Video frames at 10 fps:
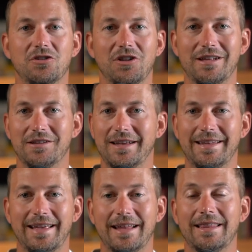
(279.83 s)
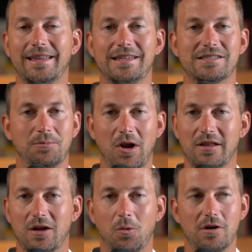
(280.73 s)
you're likely to get at least
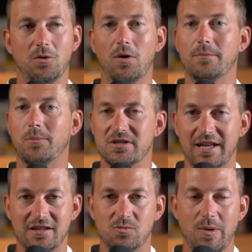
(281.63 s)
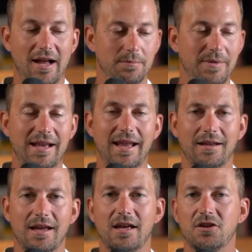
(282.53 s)
probably a 1-to-1 percentage back, meaning